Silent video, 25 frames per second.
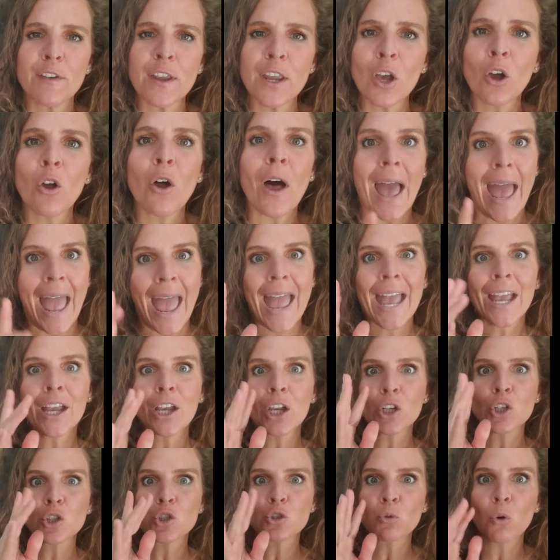feel
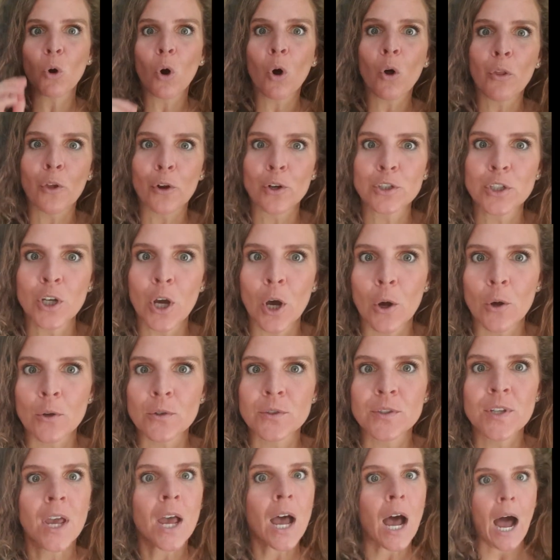and control their
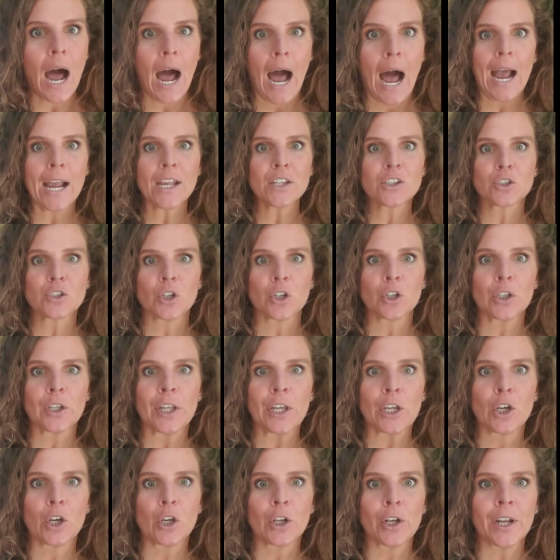toes. I
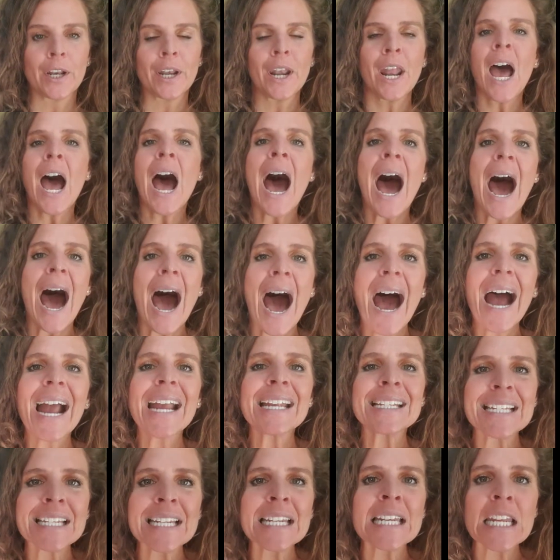certainly couldn't.
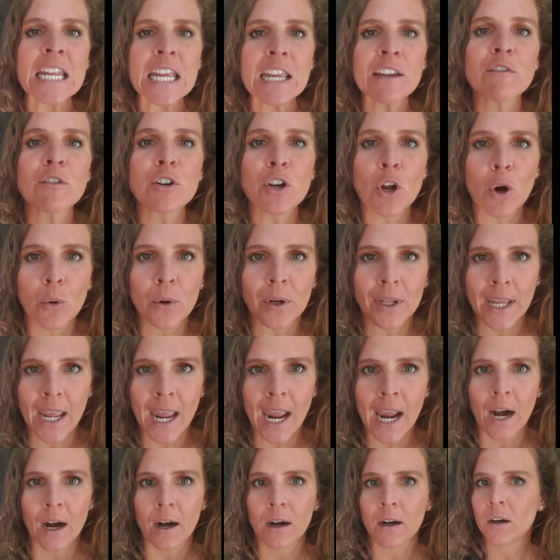I didn't even know to
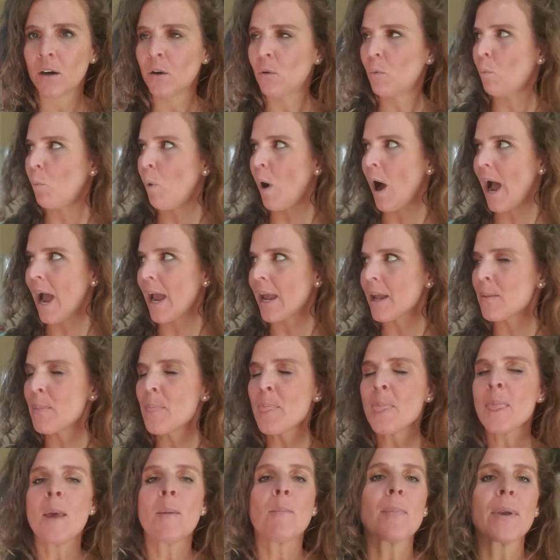care. Why?
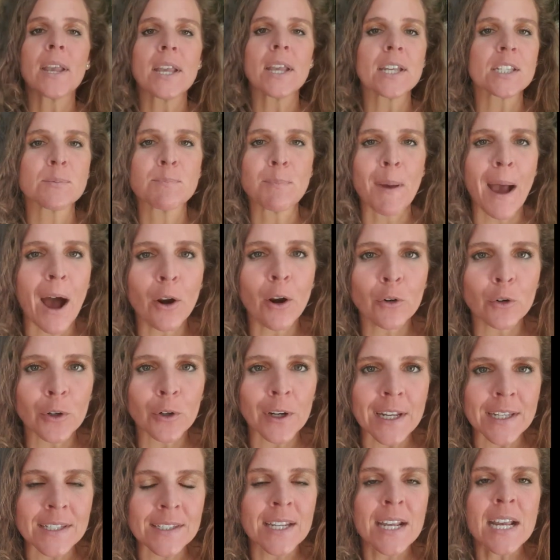Because
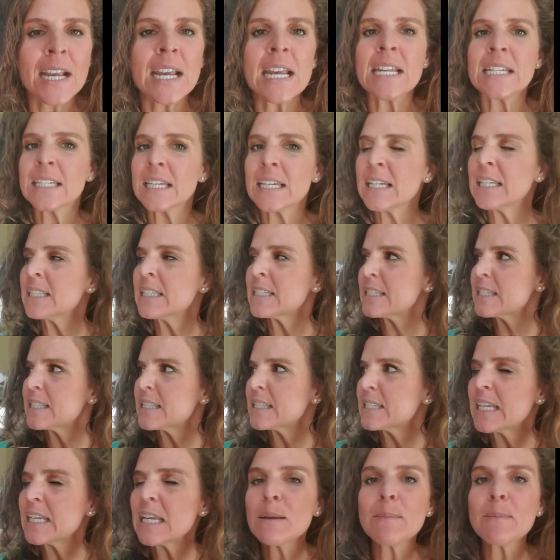boundaries didn't
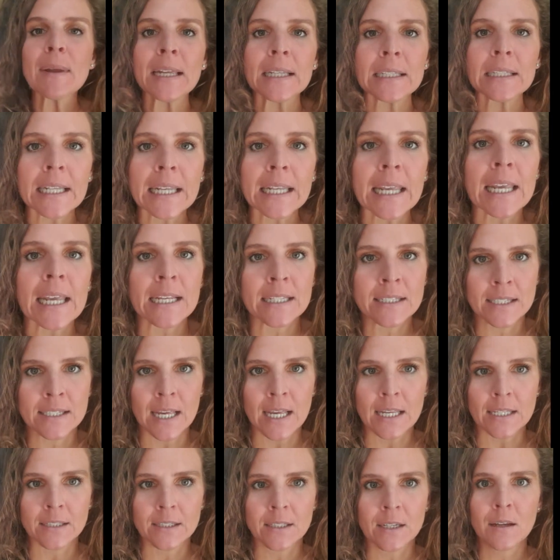seemingly
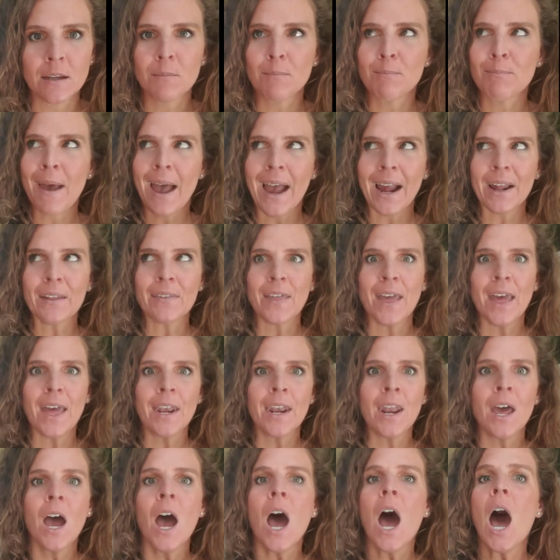exist. Back
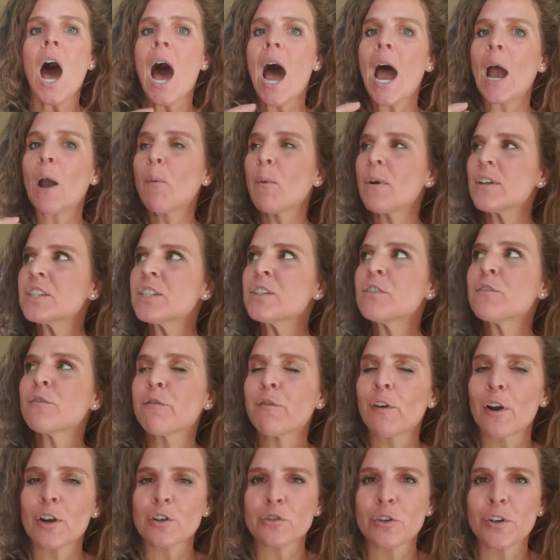then, I wasn't
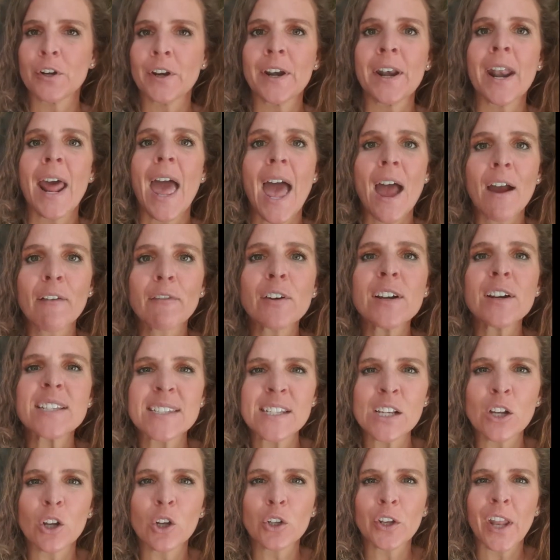frustrated every
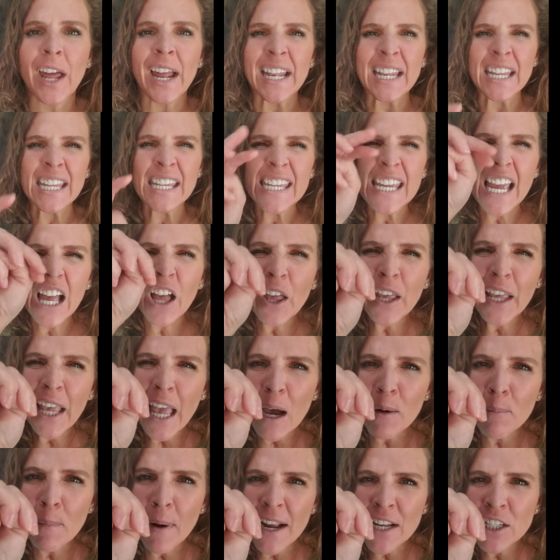single night yelling
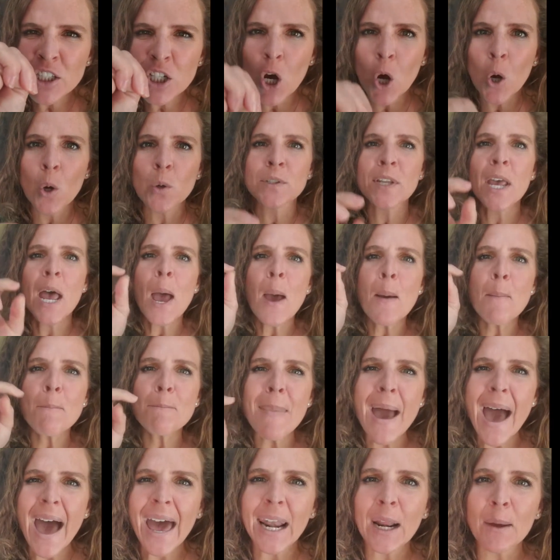at my toes,
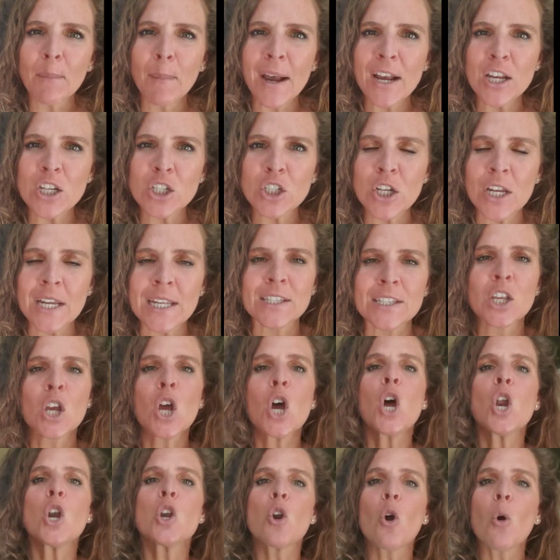mad at my sheets,
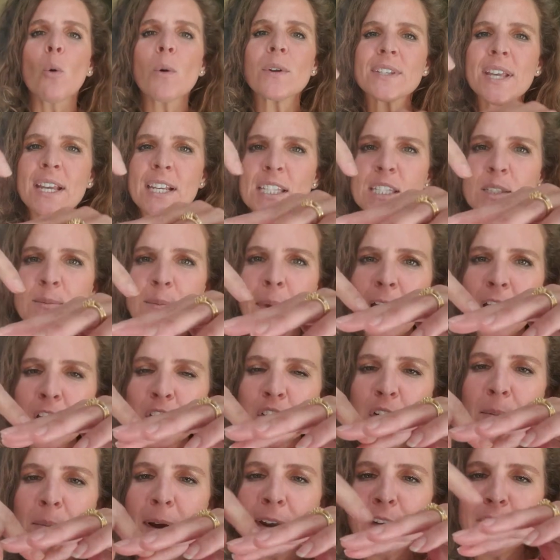nor was I
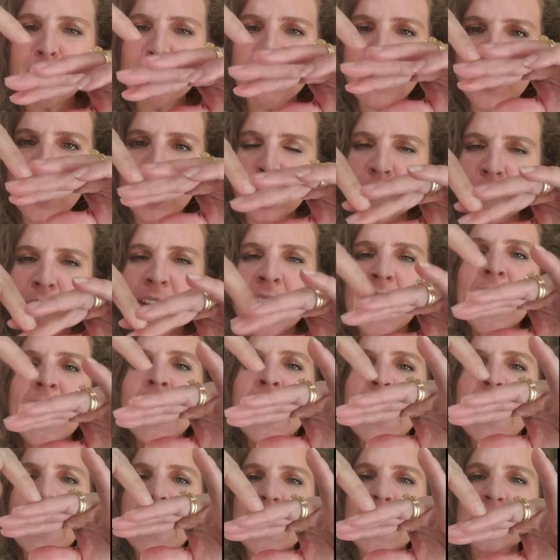smashing my fingers
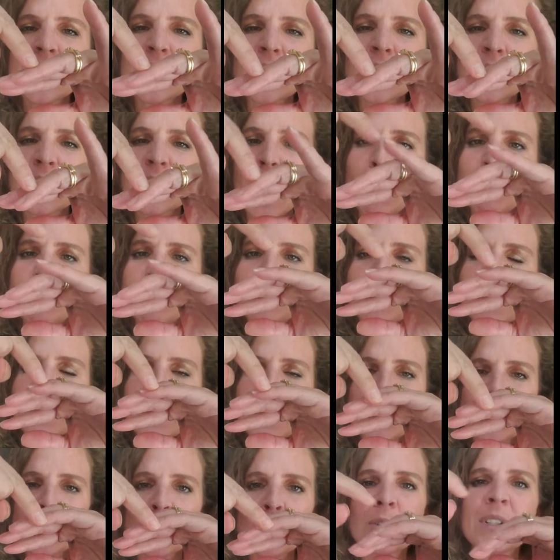into the tops of
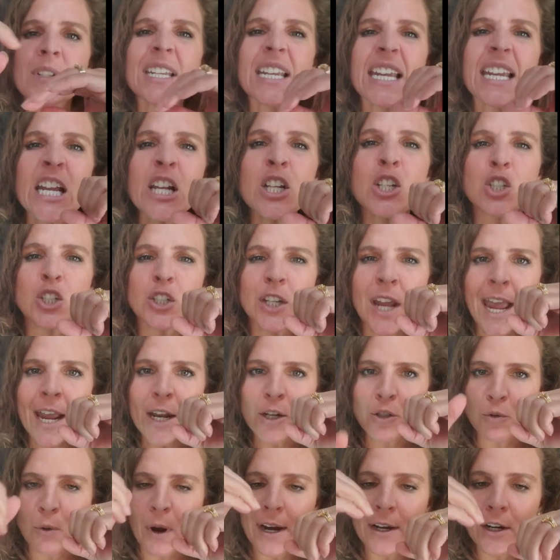my shoes each
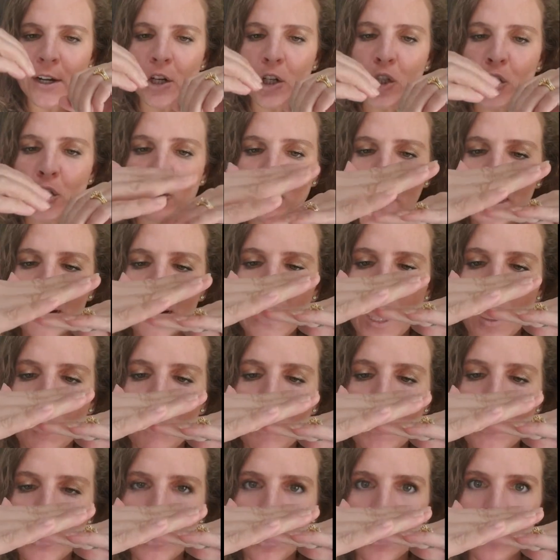day trying to straighten
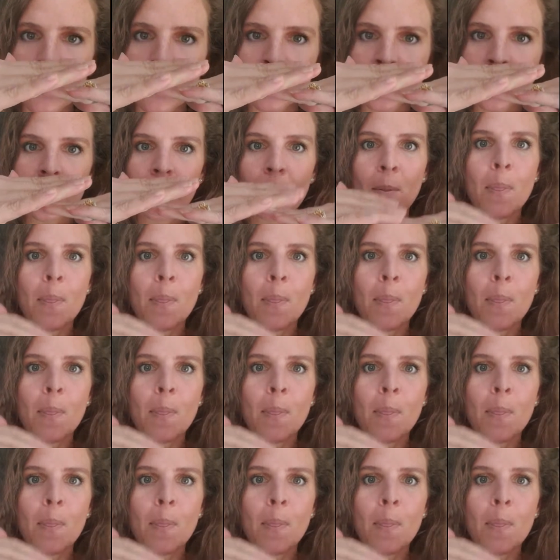out my toes.